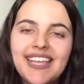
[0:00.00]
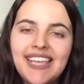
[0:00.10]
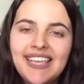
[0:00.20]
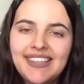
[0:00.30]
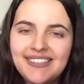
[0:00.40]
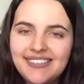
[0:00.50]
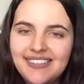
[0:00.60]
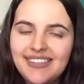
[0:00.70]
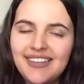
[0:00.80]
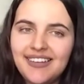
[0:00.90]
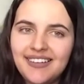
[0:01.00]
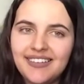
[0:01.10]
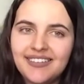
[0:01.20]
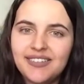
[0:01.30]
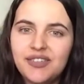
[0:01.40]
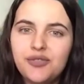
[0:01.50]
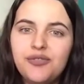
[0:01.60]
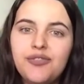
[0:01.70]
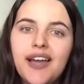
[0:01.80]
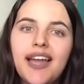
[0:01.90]
easier to
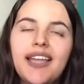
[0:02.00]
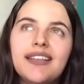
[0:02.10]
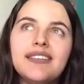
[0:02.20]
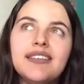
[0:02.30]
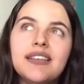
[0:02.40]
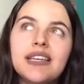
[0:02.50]
find